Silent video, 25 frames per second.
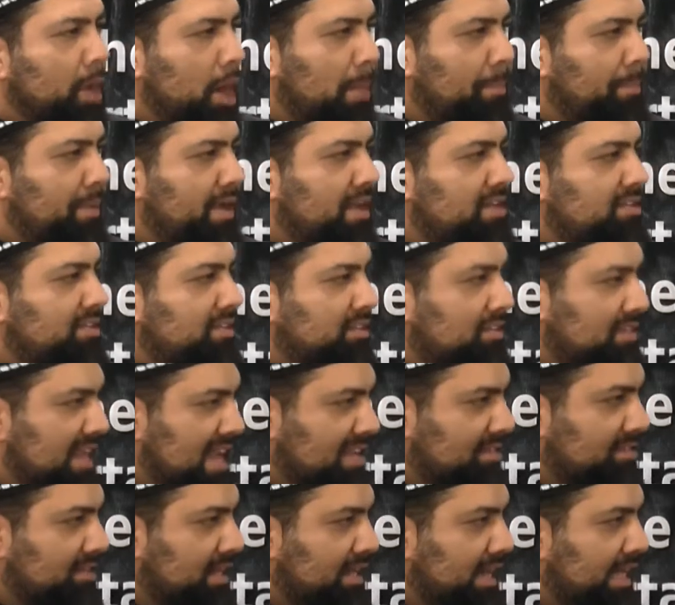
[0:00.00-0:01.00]
purpose,
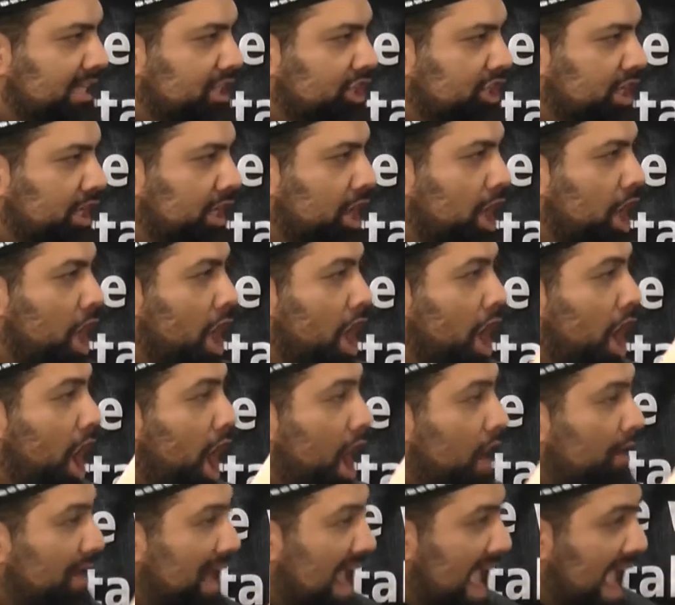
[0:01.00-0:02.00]
destination,
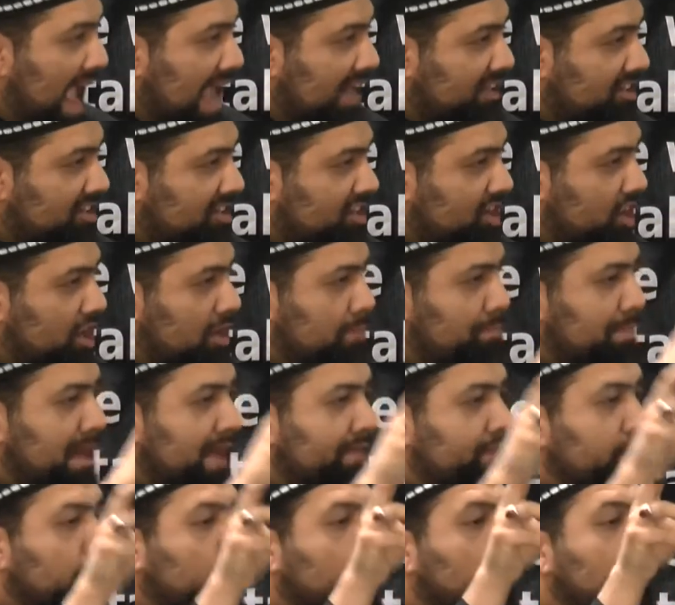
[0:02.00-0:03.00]
are answered by
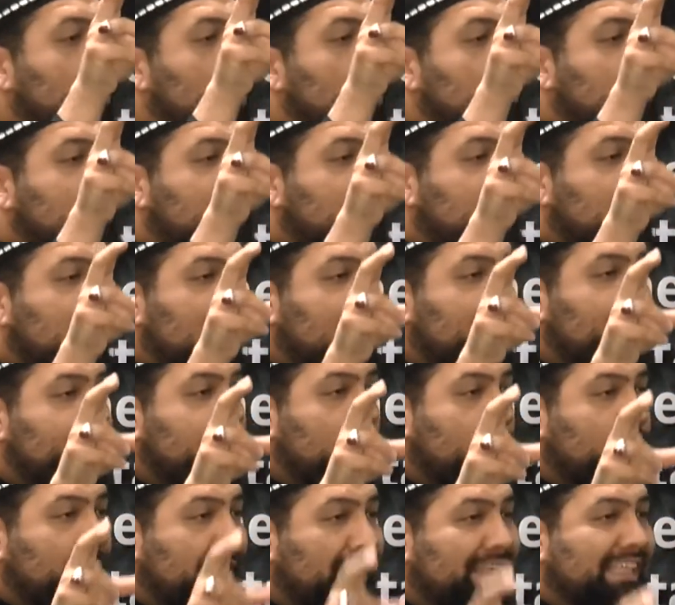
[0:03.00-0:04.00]
the roots of
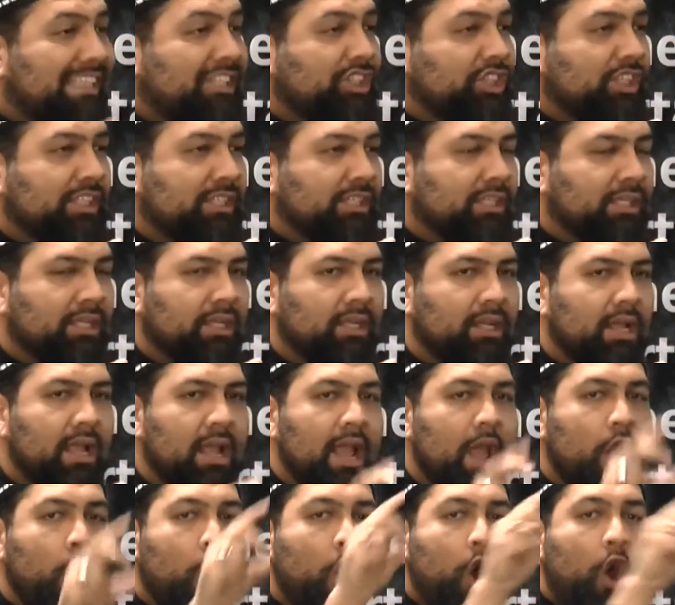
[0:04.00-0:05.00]
the religion.
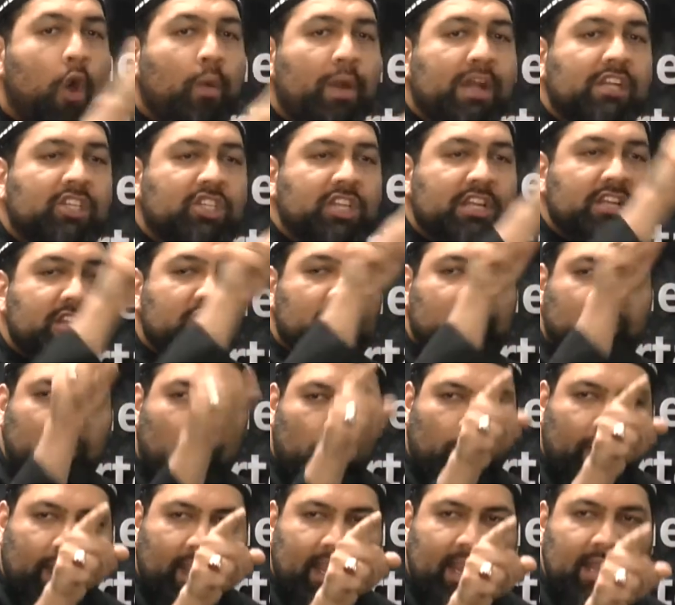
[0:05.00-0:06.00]
Origin is
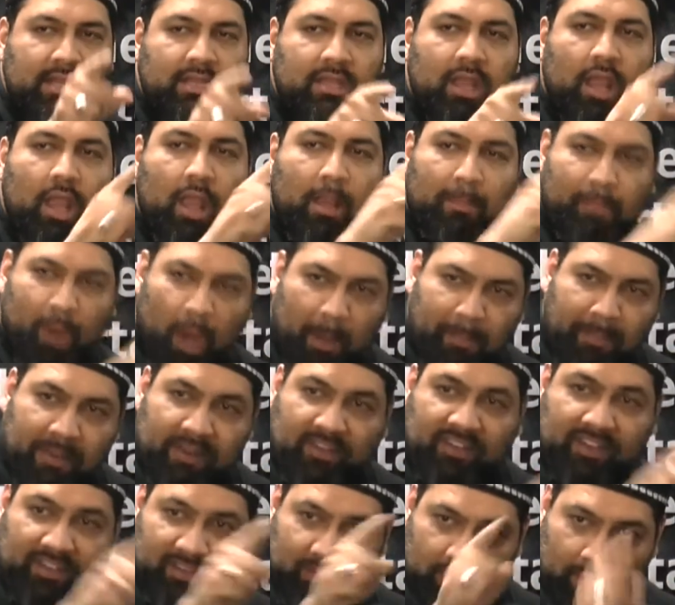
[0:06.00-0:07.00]
Tawheed,
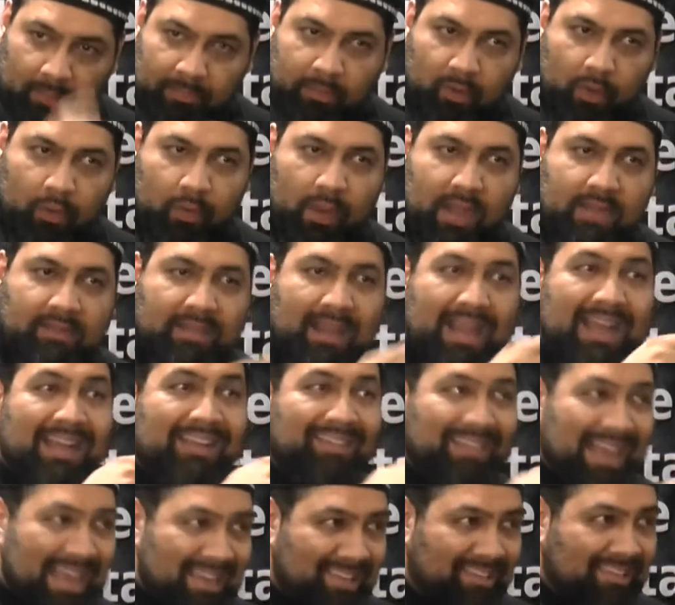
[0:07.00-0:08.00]
purpose is
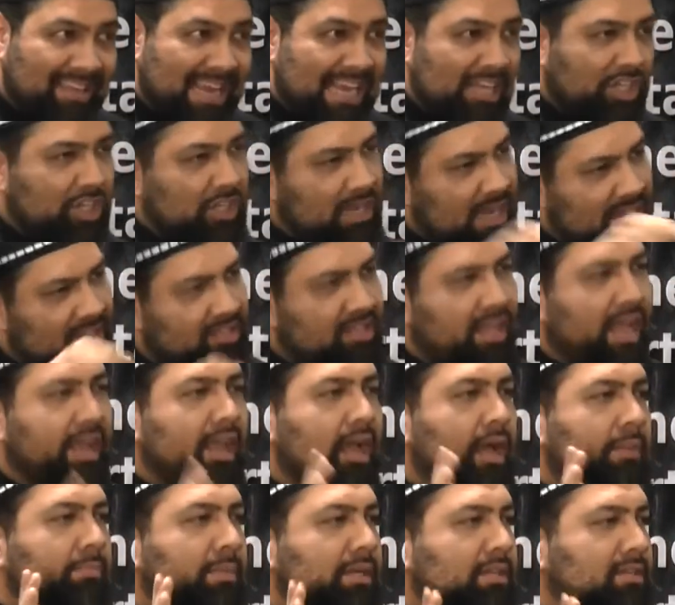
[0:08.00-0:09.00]
Nubuwat, destination is
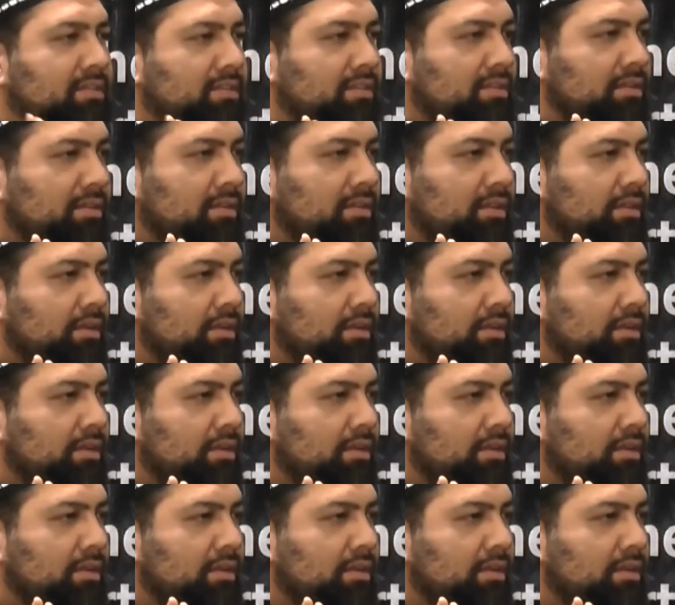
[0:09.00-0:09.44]
Qiyamat.